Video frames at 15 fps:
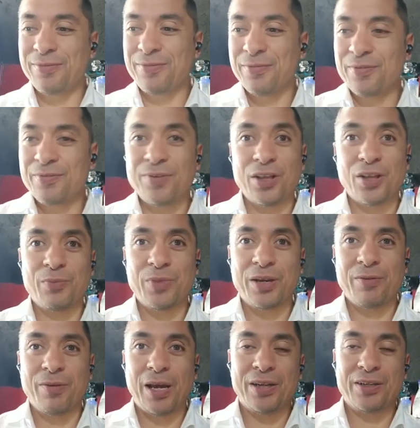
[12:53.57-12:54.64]
follow me
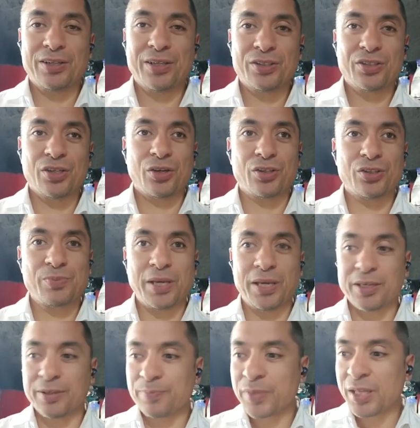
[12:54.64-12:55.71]
around, so to
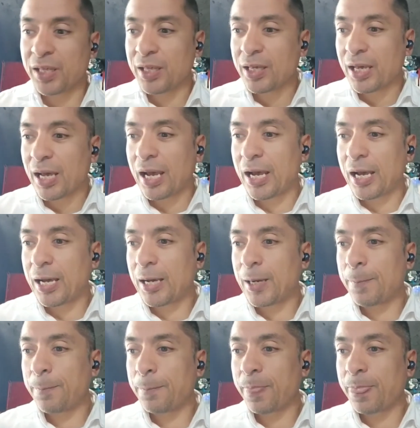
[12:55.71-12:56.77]
speak.
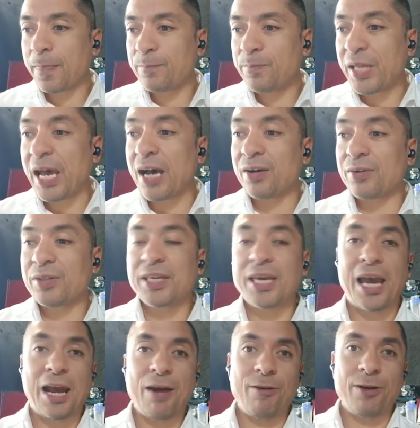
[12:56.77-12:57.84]
Now,
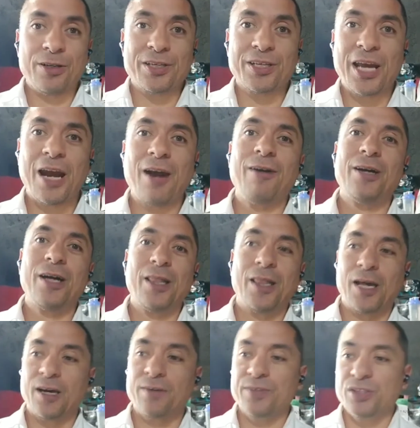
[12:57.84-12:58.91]
Karen, I
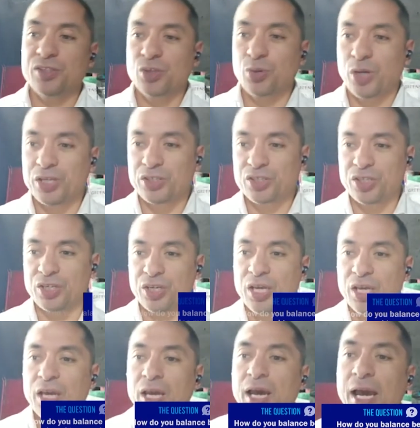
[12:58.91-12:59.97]
love this question.
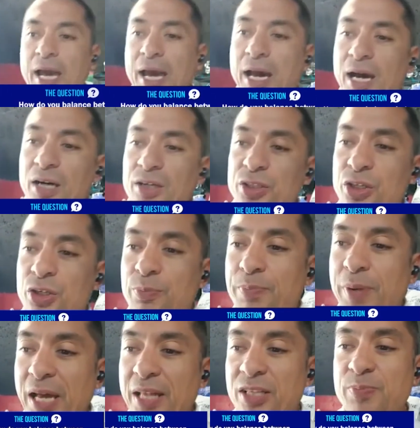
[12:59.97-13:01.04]
How do you
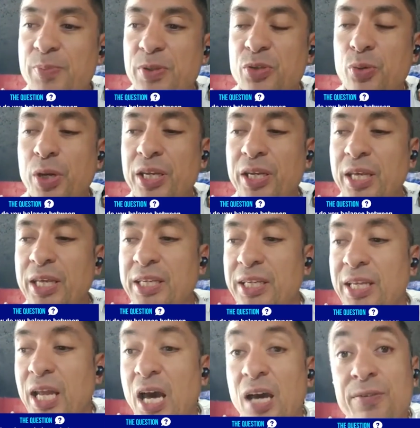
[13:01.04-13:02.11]
balance between
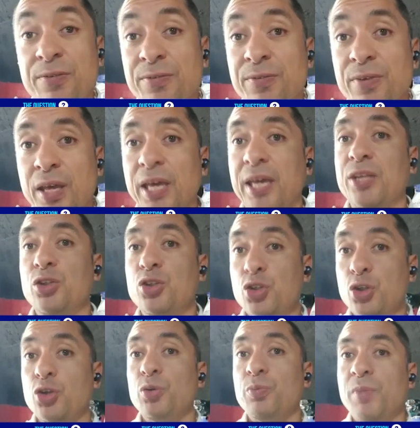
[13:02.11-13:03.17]
enough and
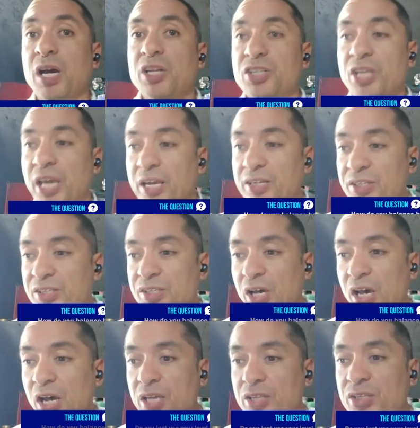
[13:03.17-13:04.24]
too much
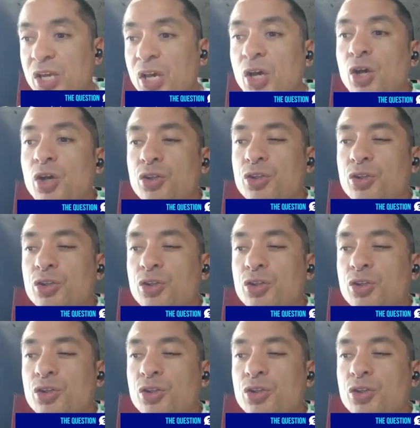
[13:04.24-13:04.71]
exercise? Do